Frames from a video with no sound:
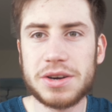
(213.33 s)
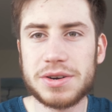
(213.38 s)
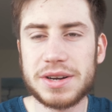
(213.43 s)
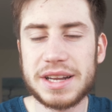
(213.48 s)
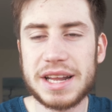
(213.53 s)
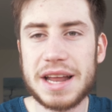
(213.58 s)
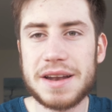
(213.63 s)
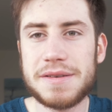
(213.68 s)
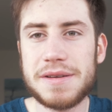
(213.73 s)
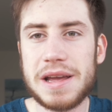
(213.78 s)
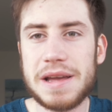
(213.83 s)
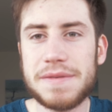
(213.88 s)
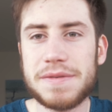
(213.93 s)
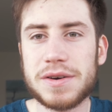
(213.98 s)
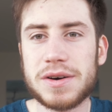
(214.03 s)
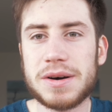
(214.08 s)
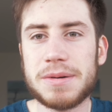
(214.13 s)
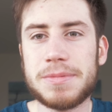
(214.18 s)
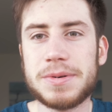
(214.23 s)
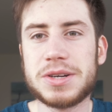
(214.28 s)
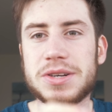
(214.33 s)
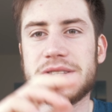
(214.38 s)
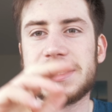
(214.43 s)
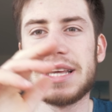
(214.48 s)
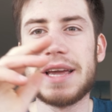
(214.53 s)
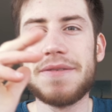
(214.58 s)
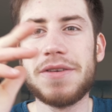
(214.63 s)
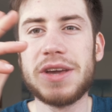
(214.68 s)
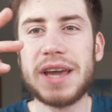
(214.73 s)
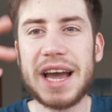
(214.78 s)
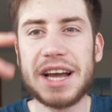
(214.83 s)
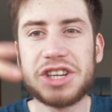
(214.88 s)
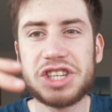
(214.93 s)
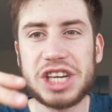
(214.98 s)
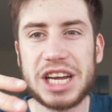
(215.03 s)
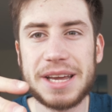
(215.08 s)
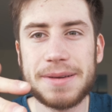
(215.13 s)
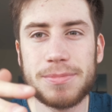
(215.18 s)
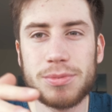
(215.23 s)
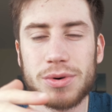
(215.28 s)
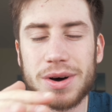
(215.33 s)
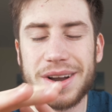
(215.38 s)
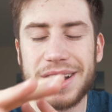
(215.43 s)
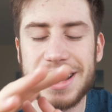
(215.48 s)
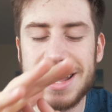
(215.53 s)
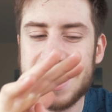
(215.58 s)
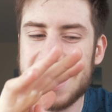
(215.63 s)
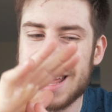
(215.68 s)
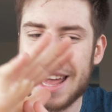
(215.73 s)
on an ND filter, because if you get a cheap one,